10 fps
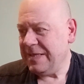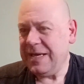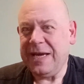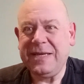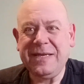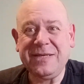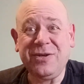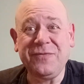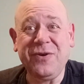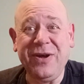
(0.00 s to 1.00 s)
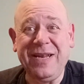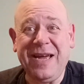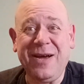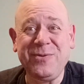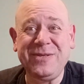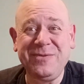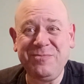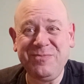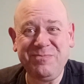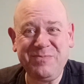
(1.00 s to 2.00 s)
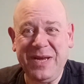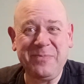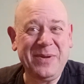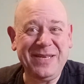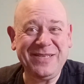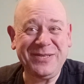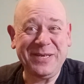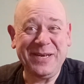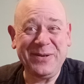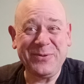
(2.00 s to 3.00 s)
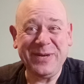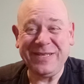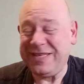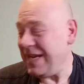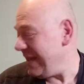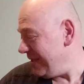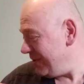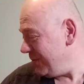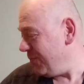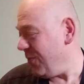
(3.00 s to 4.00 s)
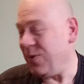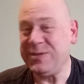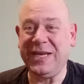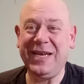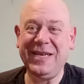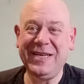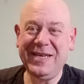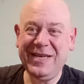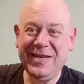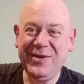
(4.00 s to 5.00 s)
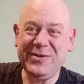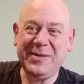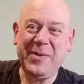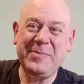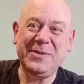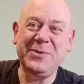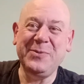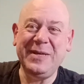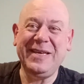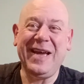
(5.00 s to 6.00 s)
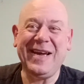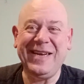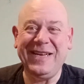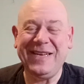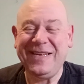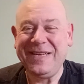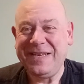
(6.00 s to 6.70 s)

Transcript: Yeah, that's all I've got in the house. Baked beans and chicken nuggets and some water because I'm absolutely gagging.